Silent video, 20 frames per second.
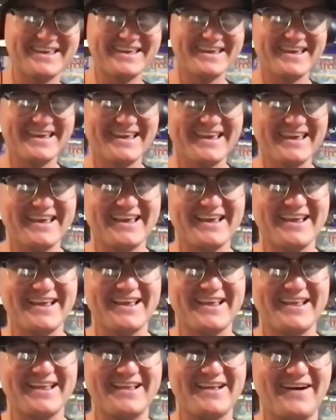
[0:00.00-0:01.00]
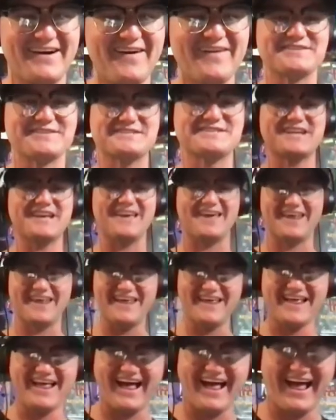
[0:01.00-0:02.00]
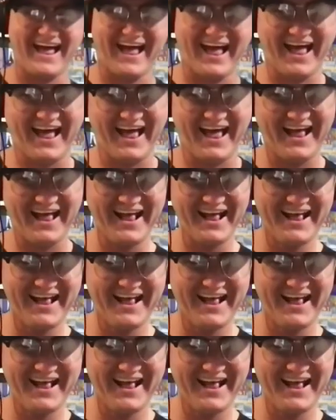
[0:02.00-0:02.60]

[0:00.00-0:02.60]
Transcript: on. Oh, shit. Uh,